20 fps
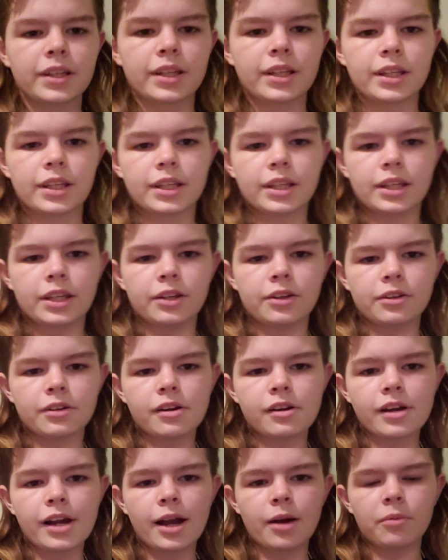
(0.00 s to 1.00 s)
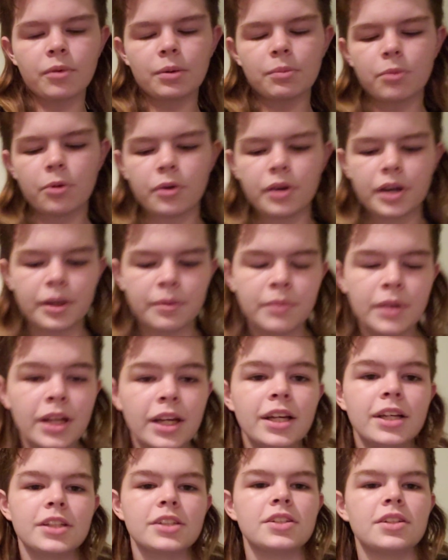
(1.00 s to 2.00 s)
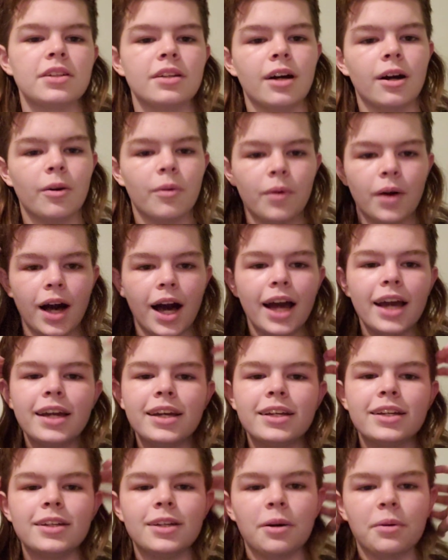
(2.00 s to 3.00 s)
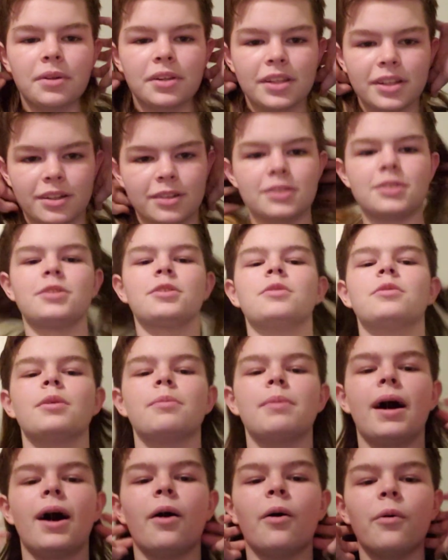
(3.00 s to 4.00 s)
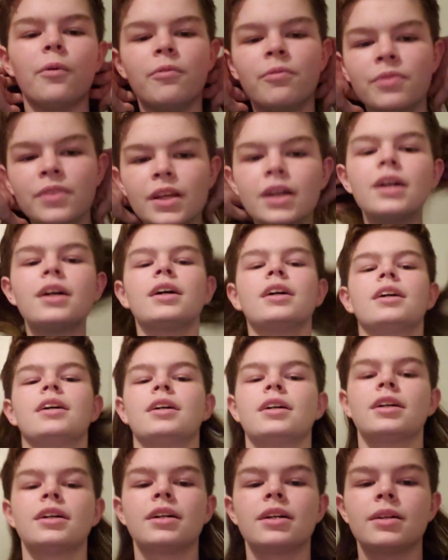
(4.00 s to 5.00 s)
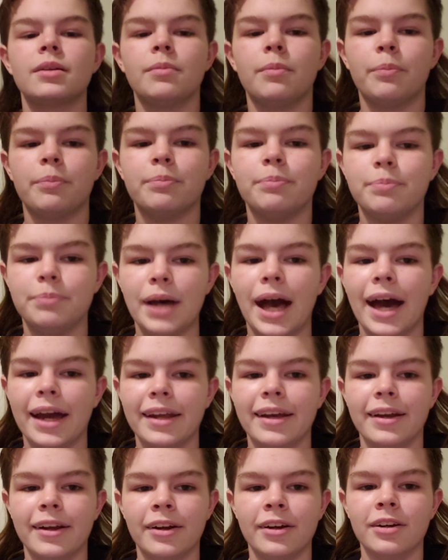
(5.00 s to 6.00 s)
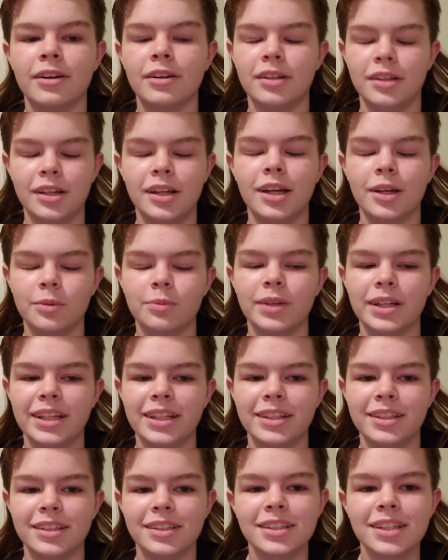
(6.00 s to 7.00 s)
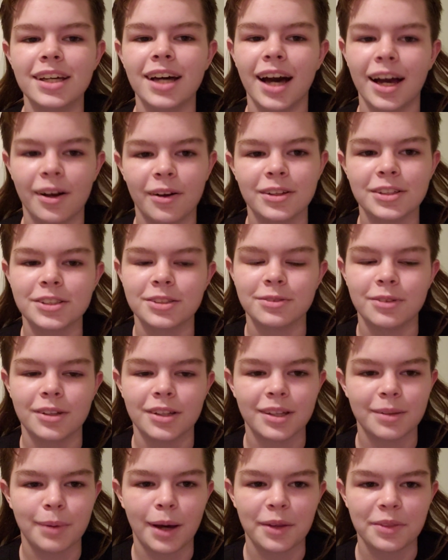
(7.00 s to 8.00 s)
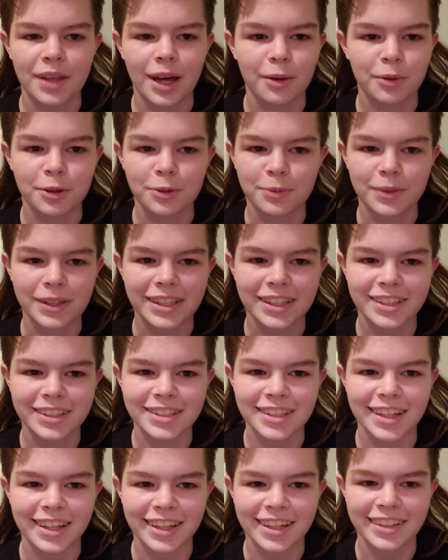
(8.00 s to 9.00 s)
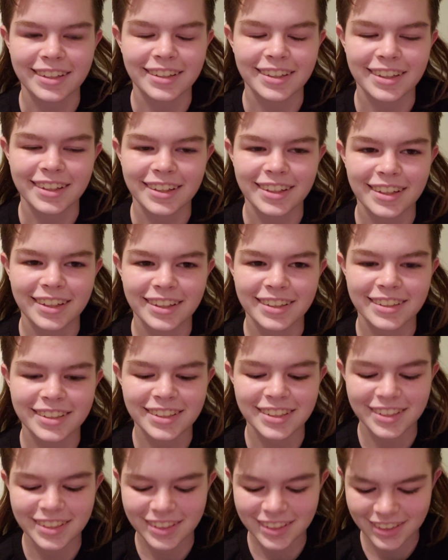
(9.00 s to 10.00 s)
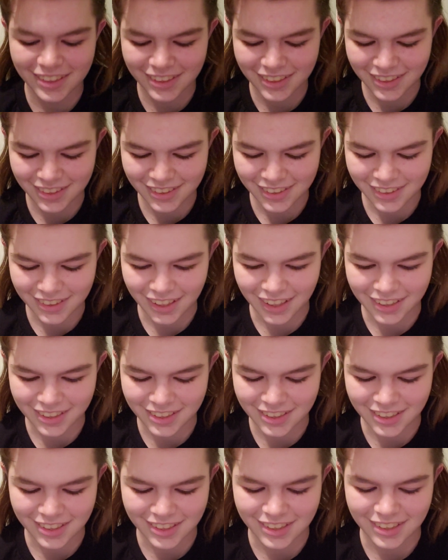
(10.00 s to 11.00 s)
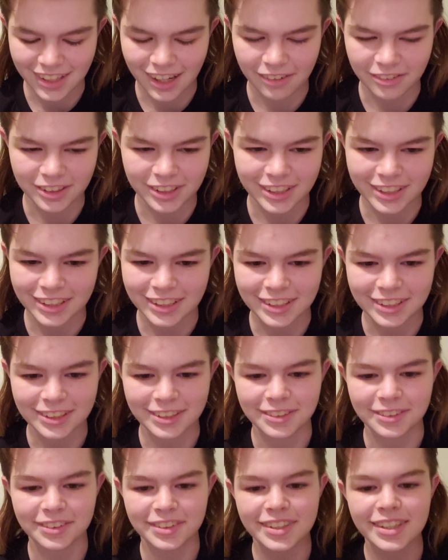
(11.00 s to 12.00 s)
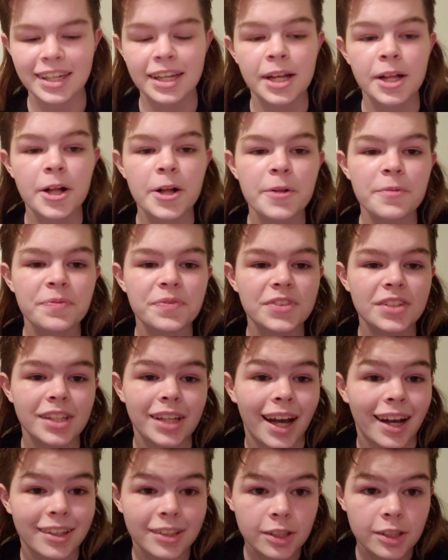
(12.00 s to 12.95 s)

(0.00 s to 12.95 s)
here at one point. So I know a thing or two about bad hair and wind. I also know about that with wigs, and it's just never good news. So yeah,